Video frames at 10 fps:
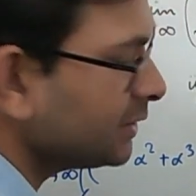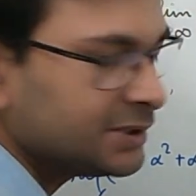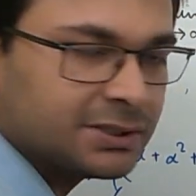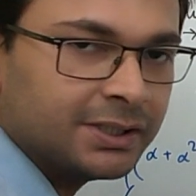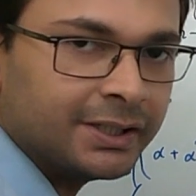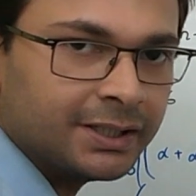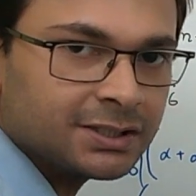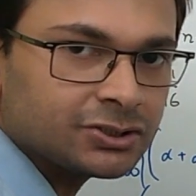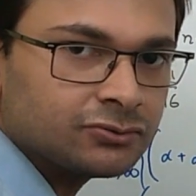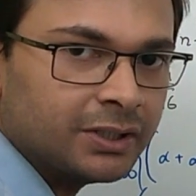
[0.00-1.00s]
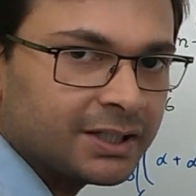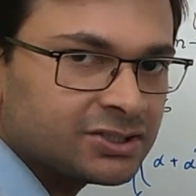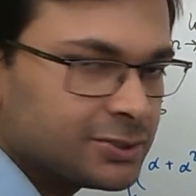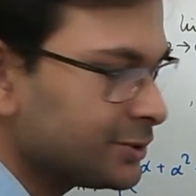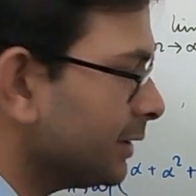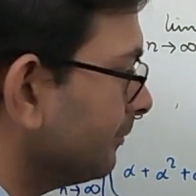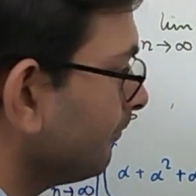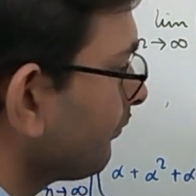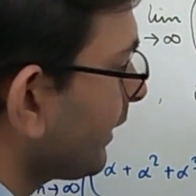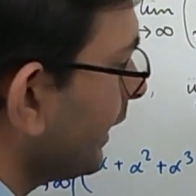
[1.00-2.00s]
is leading us to next term.
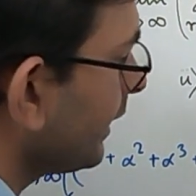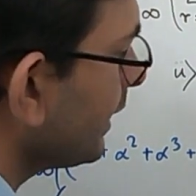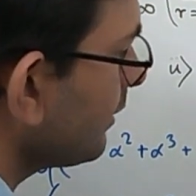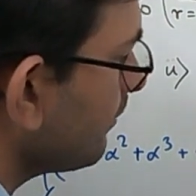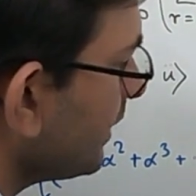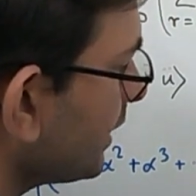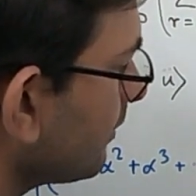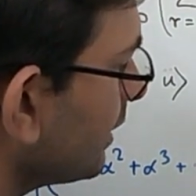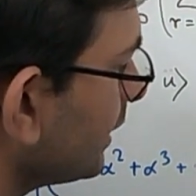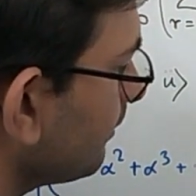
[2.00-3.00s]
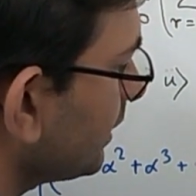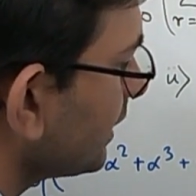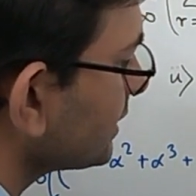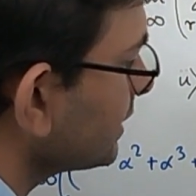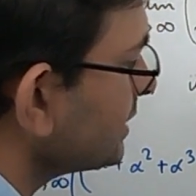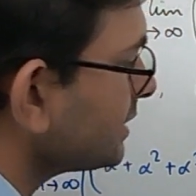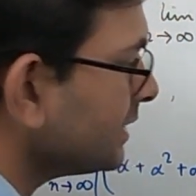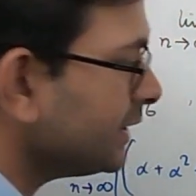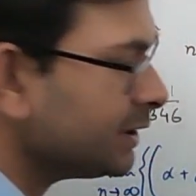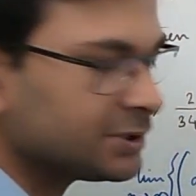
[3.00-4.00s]
Again, beta multiplication is
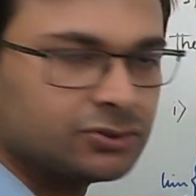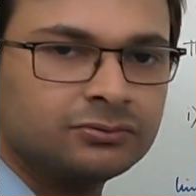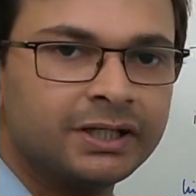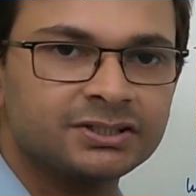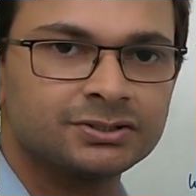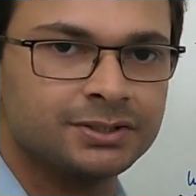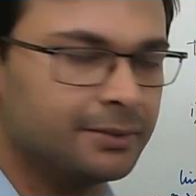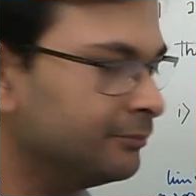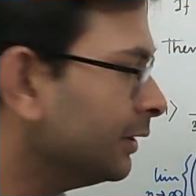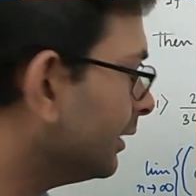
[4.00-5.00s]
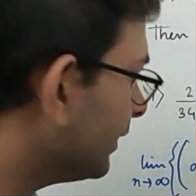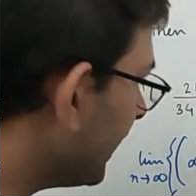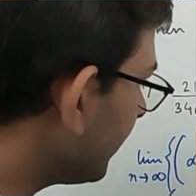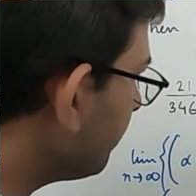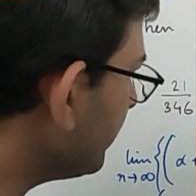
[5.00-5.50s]
leading us to next term. That